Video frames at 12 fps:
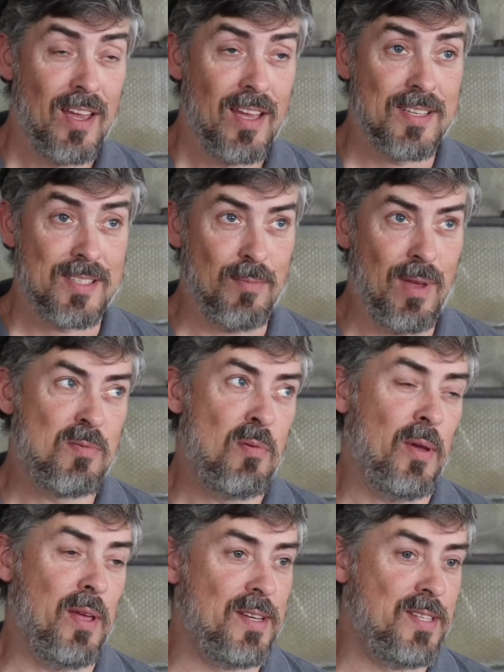Sometimes
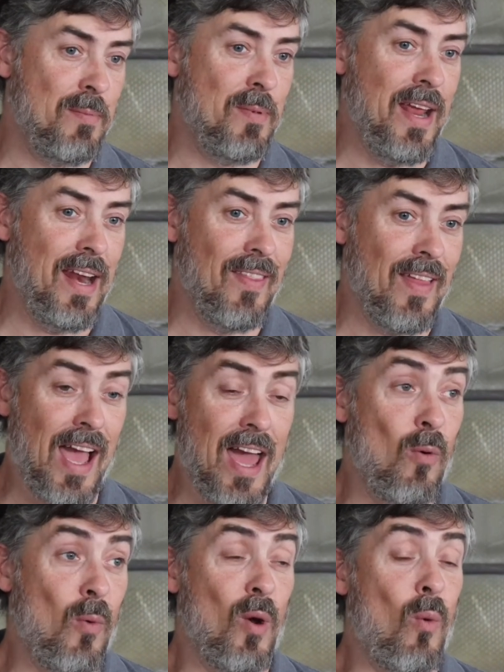people get intimidated, like I
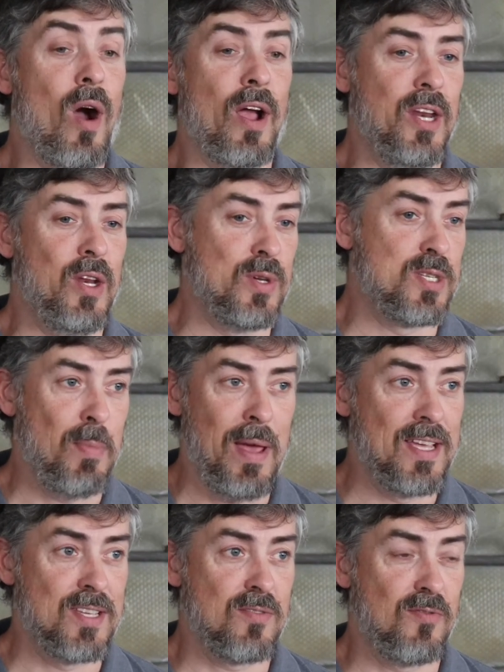don't want to walk into a
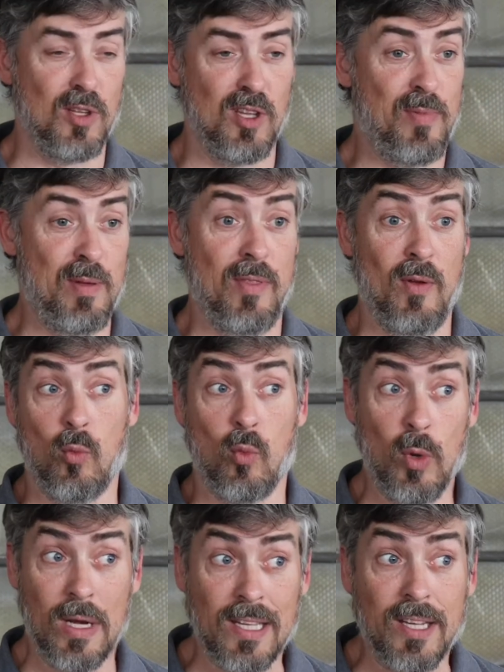space full of people that
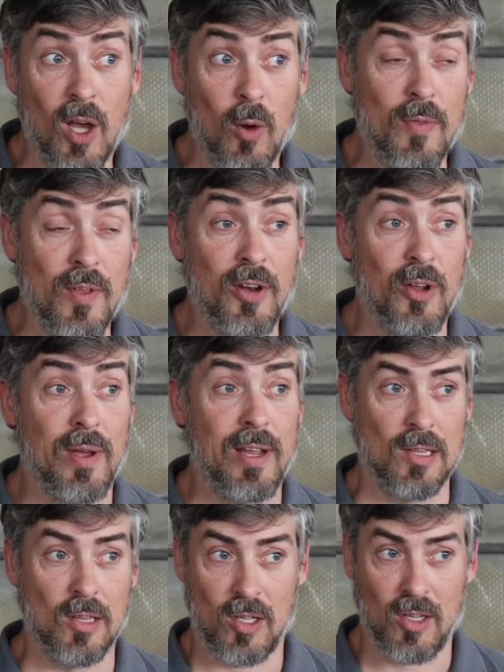really know what they're doing
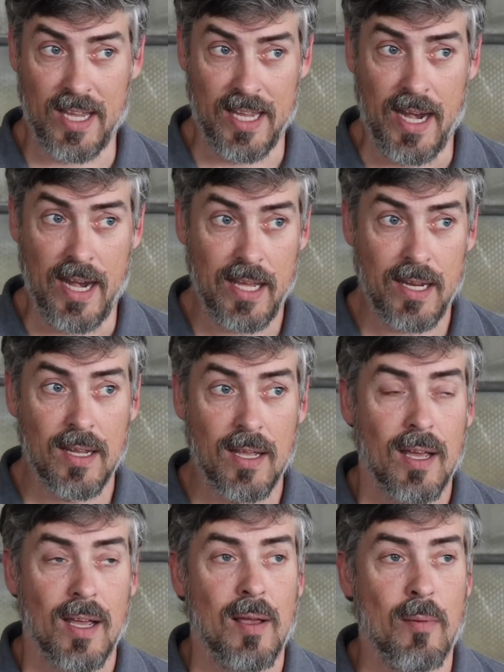and look like an idiot.
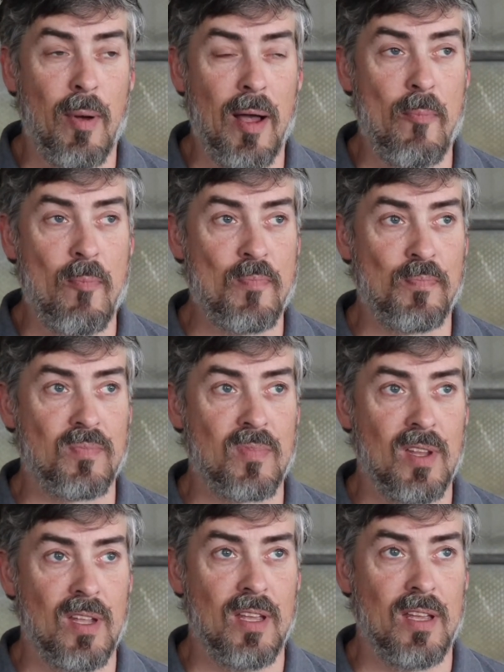But
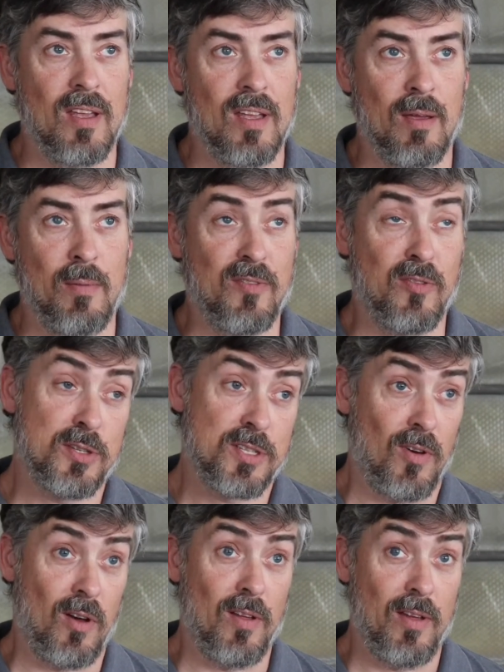I mean, first
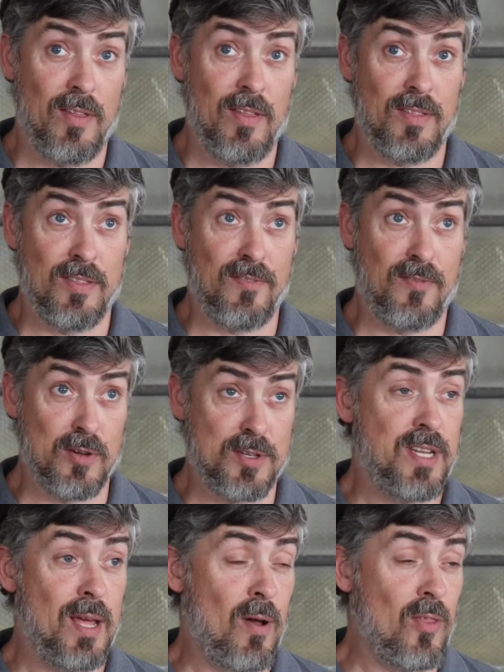of all, the first
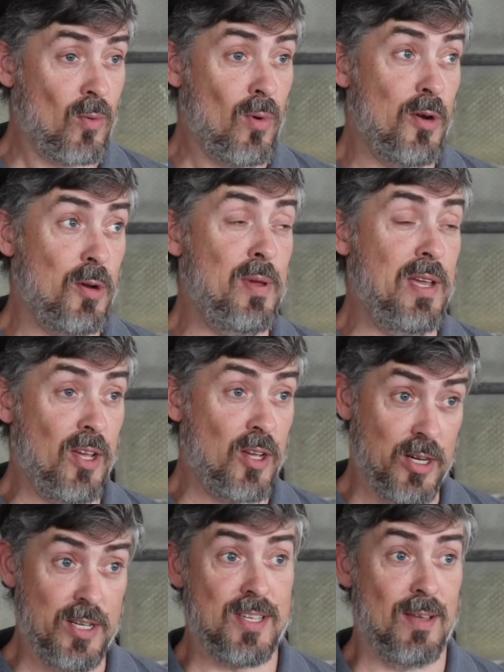step on the road to being
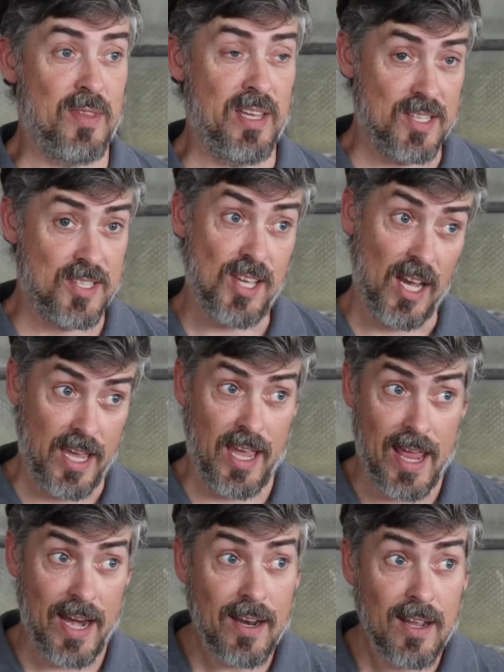good at something is sucking
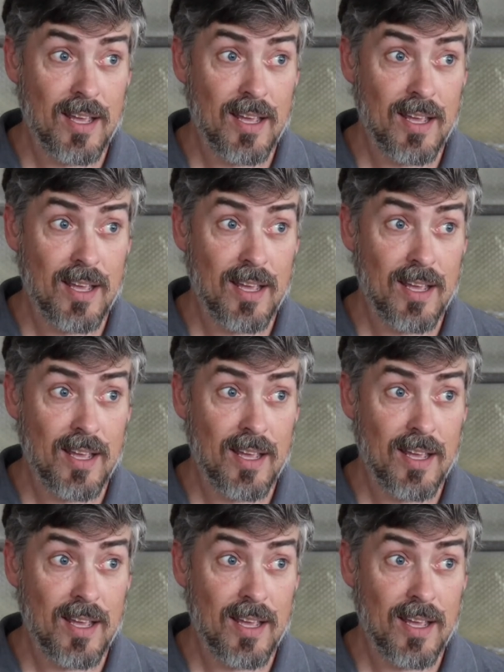at it.